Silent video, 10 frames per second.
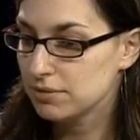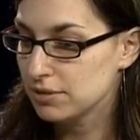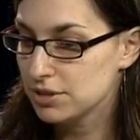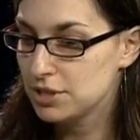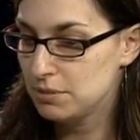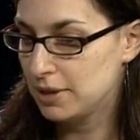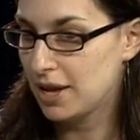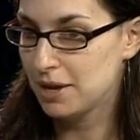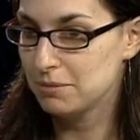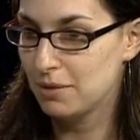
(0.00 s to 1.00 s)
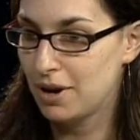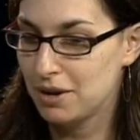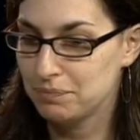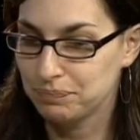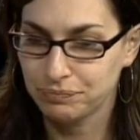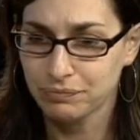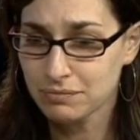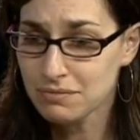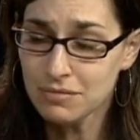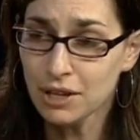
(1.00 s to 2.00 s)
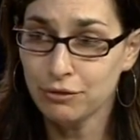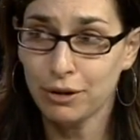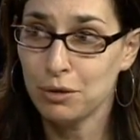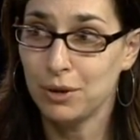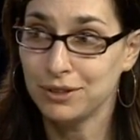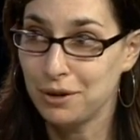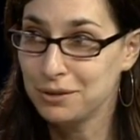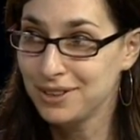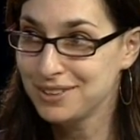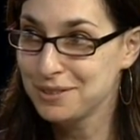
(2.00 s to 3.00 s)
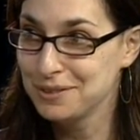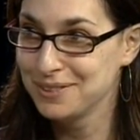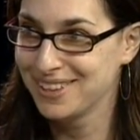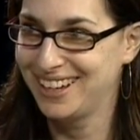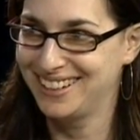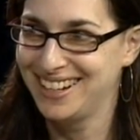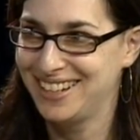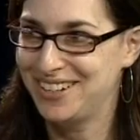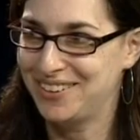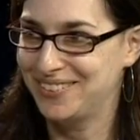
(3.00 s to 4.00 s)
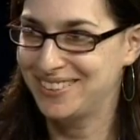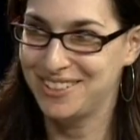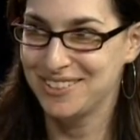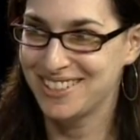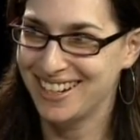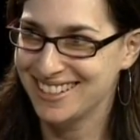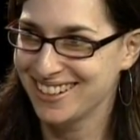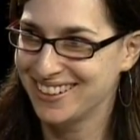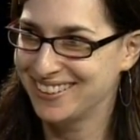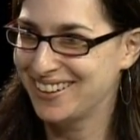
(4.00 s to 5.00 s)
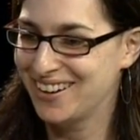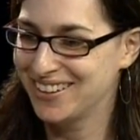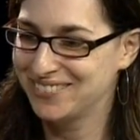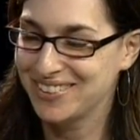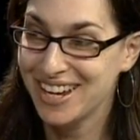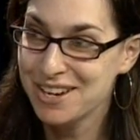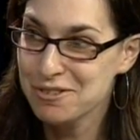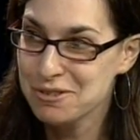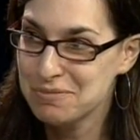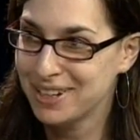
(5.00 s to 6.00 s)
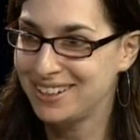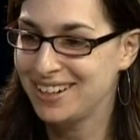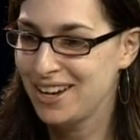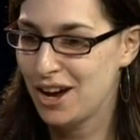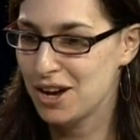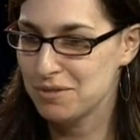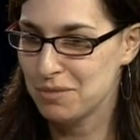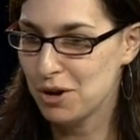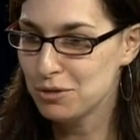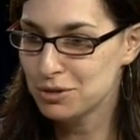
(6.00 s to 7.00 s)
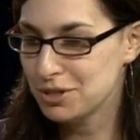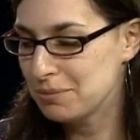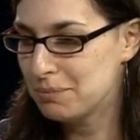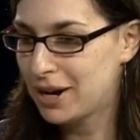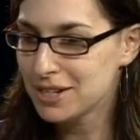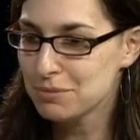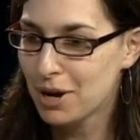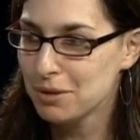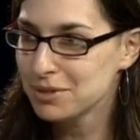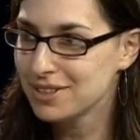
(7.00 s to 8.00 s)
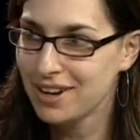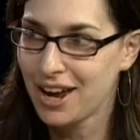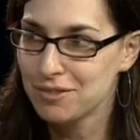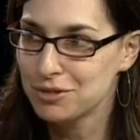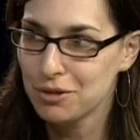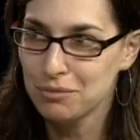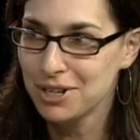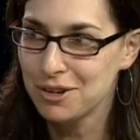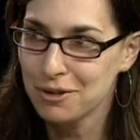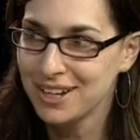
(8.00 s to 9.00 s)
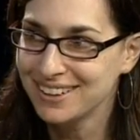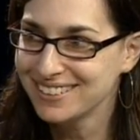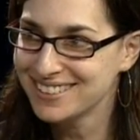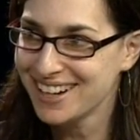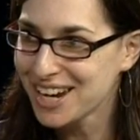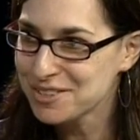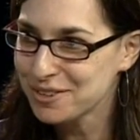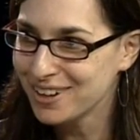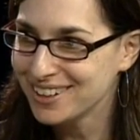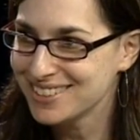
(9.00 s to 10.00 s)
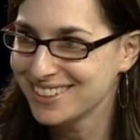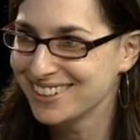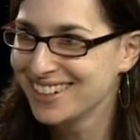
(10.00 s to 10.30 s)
difference. She became very well known at school, that Tuesdays are our play group, and Maya's mom is going to have so many great little snacks for us,